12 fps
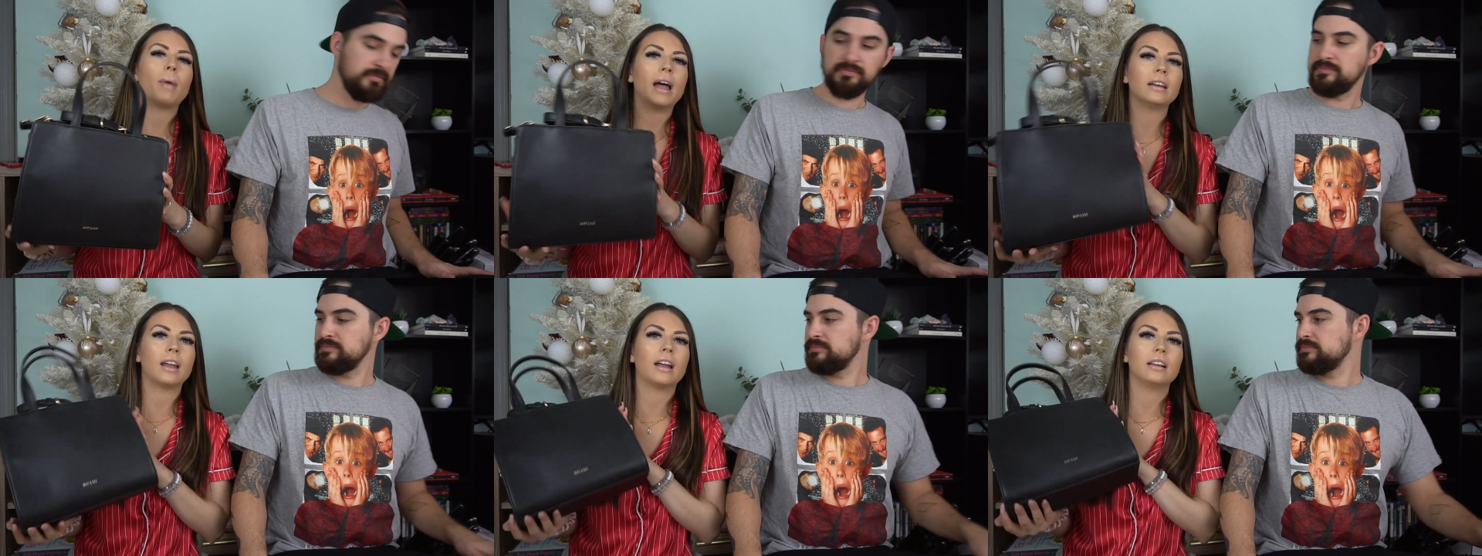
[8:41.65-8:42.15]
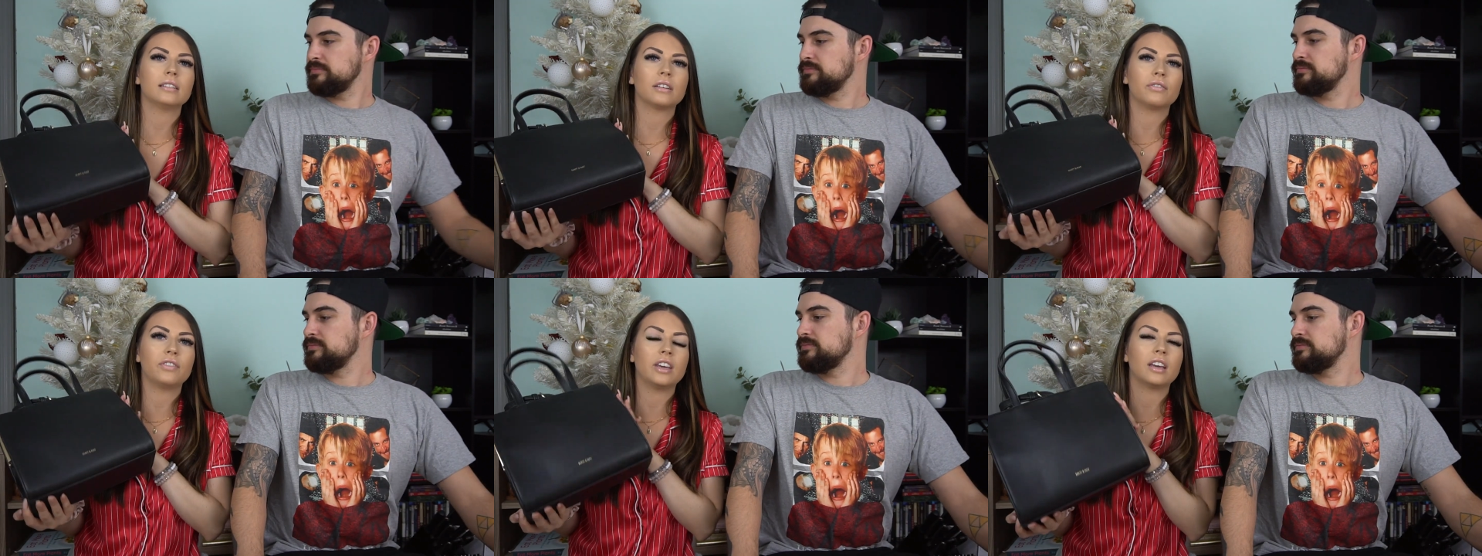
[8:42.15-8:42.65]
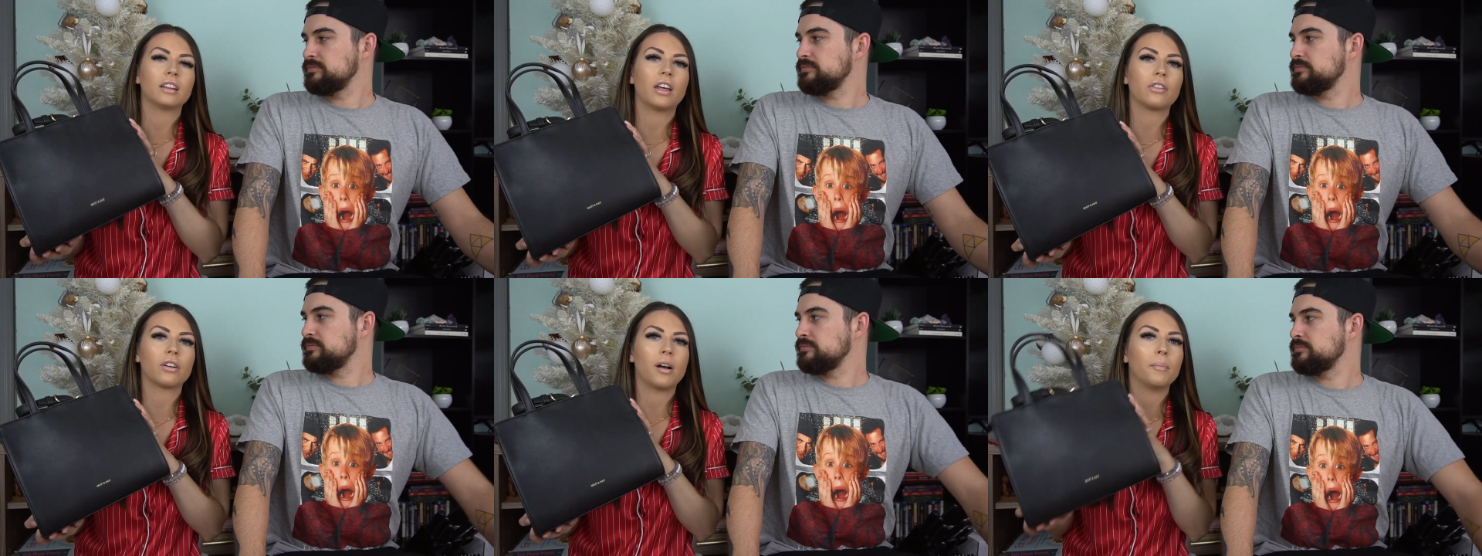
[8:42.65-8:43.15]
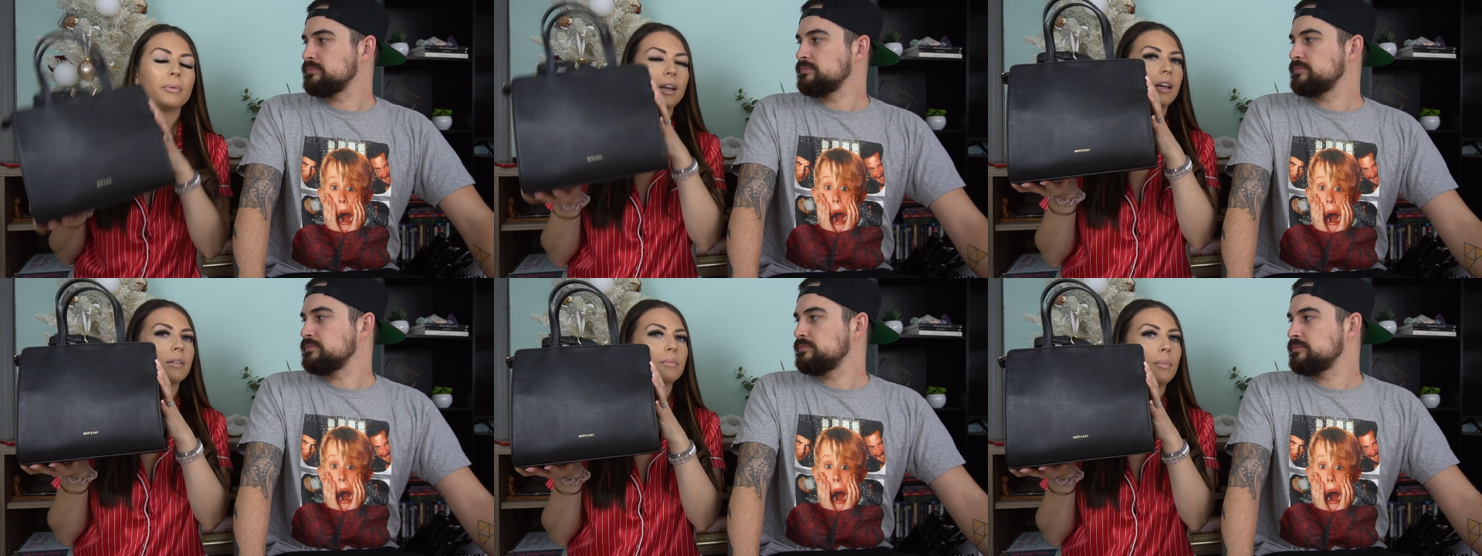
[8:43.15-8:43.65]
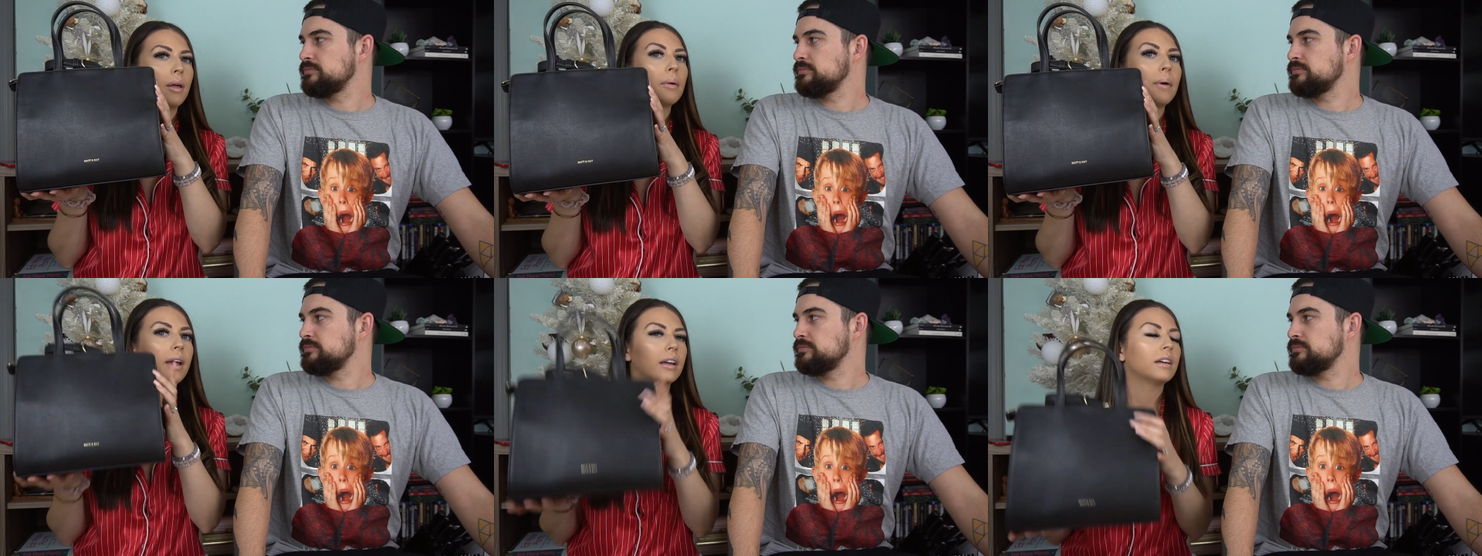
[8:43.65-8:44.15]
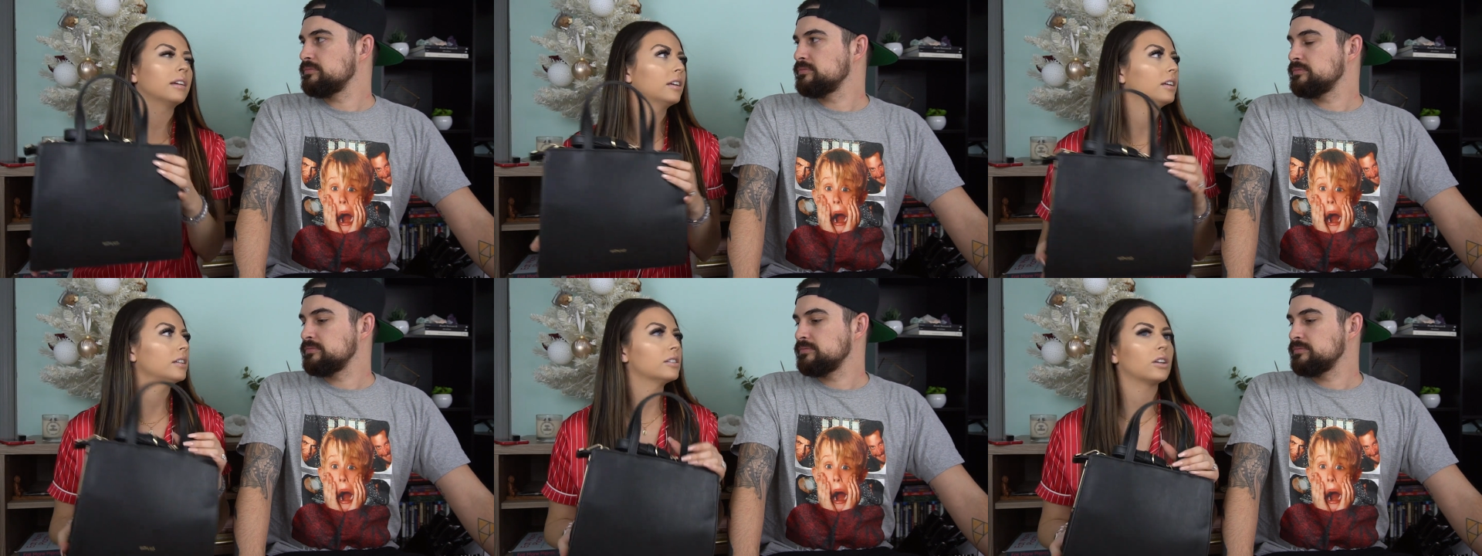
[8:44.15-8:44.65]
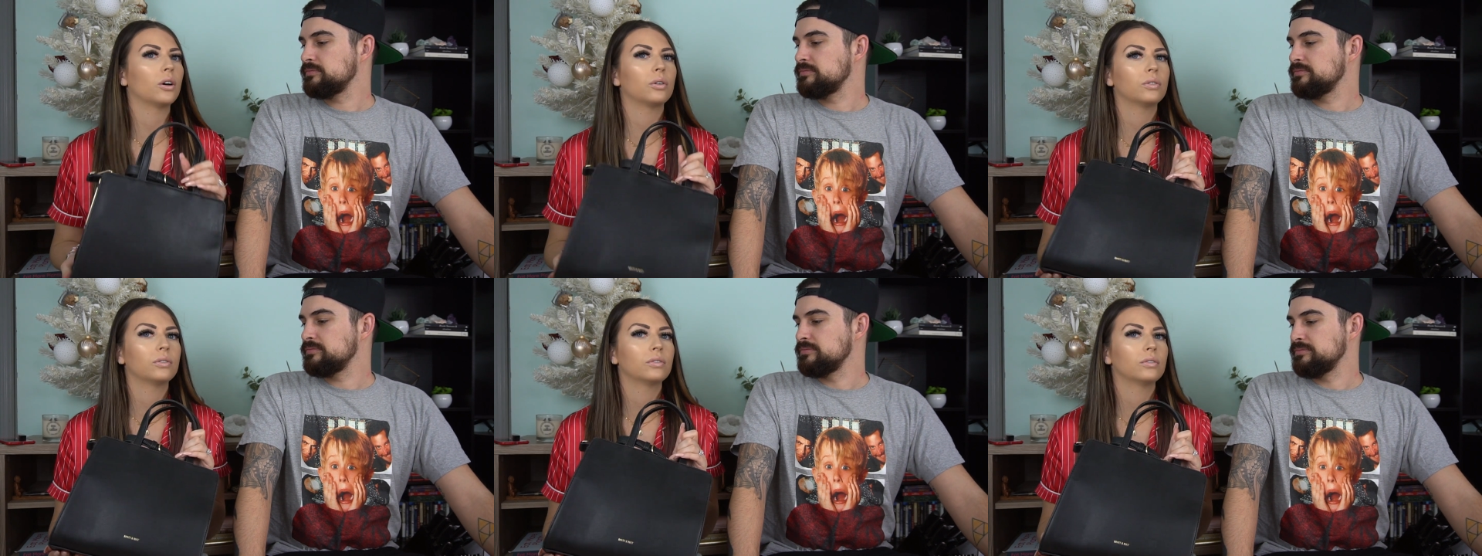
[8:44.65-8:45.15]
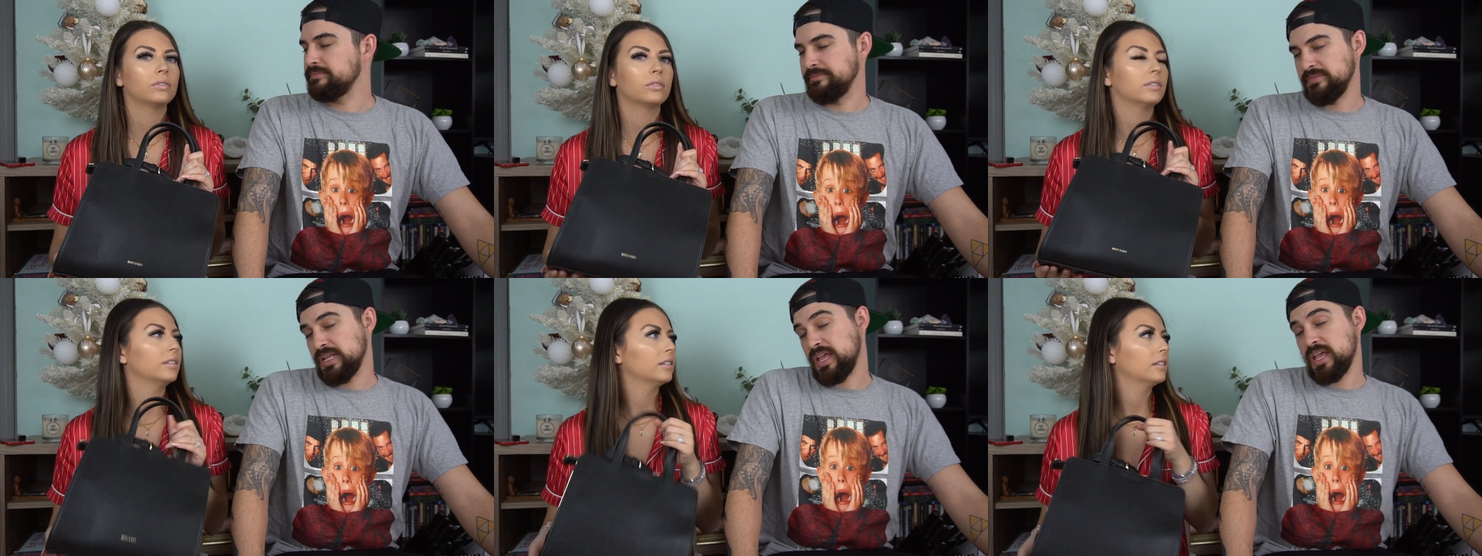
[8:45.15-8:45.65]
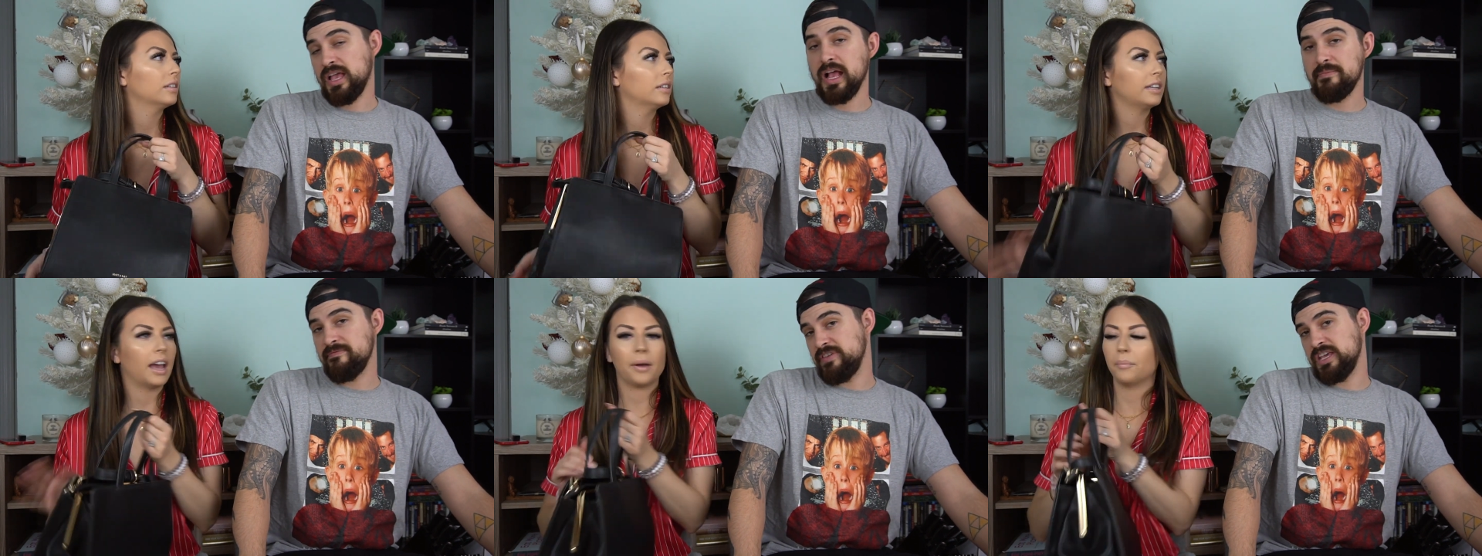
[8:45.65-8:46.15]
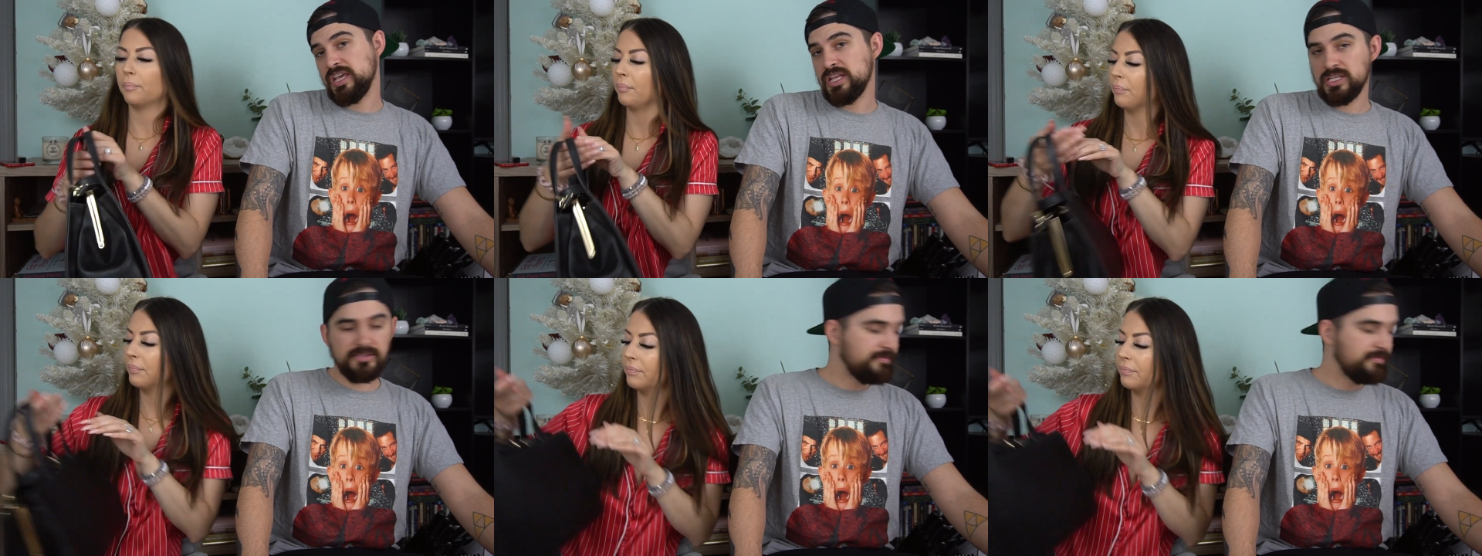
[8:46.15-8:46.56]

Speaker 1: Matt and Nat is a vegan leather company, by the way. So
Speaker 2: I'm yeah. vegan.